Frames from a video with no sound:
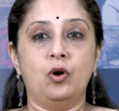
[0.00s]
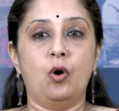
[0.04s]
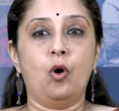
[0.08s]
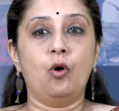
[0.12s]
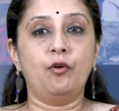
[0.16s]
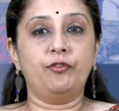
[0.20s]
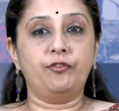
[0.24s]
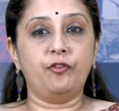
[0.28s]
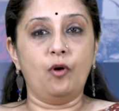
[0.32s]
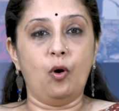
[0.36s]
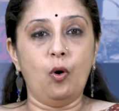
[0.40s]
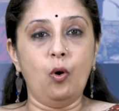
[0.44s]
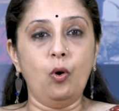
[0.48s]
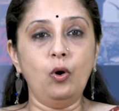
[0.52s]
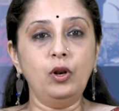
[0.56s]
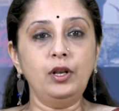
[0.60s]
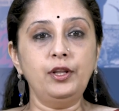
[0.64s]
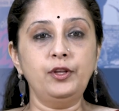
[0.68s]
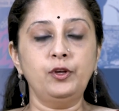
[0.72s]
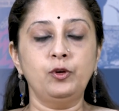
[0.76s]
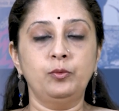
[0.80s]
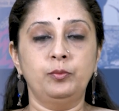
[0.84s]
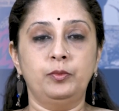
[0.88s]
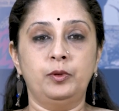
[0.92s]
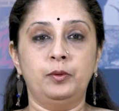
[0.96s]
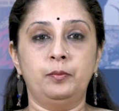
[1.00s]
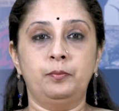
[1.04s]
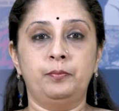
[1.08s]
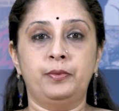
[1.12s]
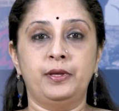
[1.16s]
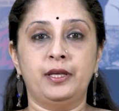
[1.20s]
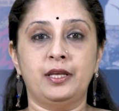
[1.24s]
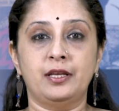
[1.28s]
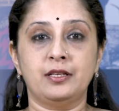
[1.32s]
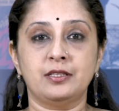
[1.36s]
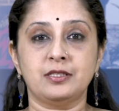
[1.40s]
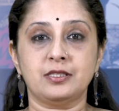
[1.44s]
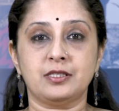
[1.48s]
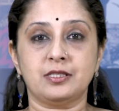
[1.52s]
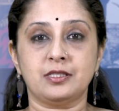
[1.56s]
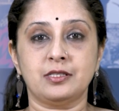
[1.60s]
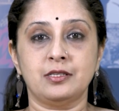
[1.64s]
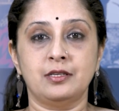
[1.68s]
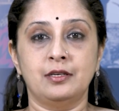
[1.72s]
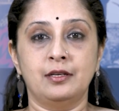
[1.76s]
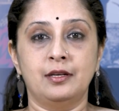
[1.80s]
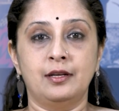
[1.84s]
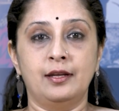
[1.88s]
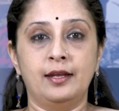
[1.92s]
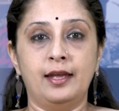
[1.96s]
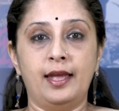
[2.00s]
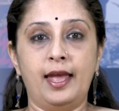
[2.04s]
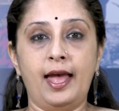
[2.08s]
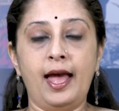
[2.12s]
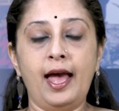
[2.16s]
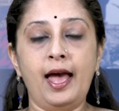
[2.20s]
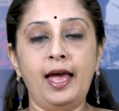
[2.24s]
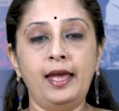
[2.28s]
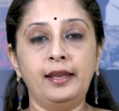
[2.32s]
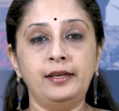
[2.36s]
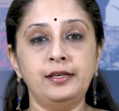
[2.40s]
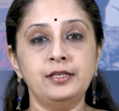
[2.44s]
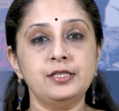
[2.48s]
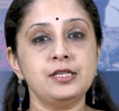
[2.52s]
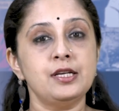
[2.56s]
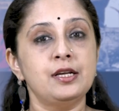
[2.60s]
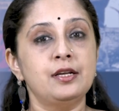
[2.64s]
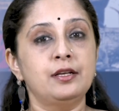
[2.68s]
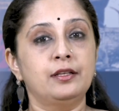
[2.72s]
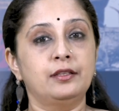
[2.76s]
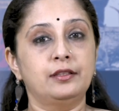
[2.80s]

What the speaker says: of all human beings and